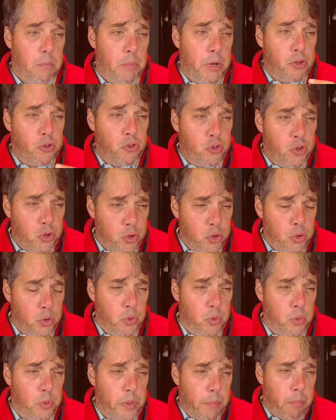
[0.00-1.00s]
but
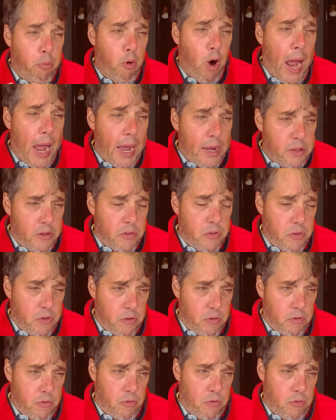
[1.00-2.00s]
two, the
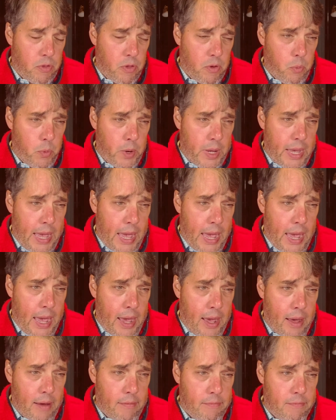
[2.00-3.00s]
practices that we
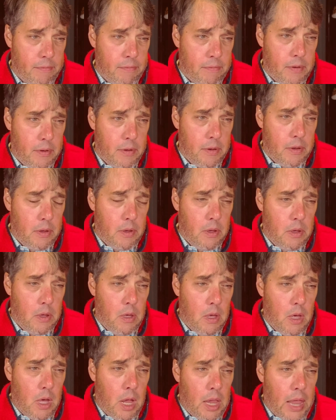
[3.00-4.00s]
have
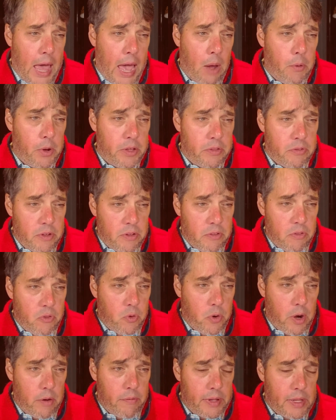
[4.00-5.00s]
allow us in
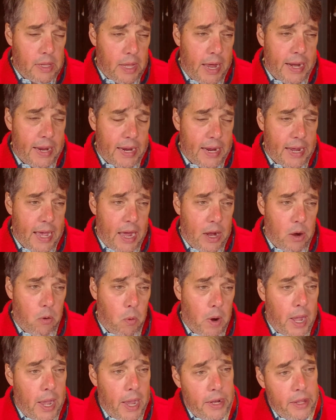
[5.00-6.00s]
sort of a Lenin kind
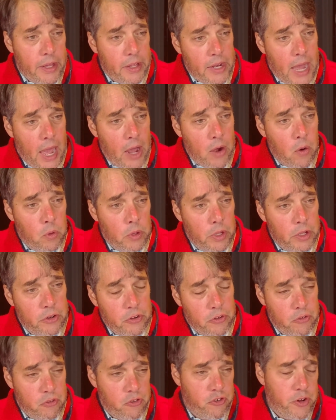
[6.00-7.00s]
of way to not only
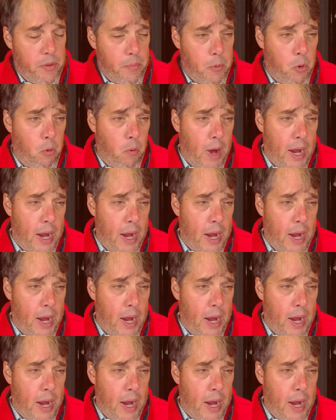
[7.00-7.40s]
just ship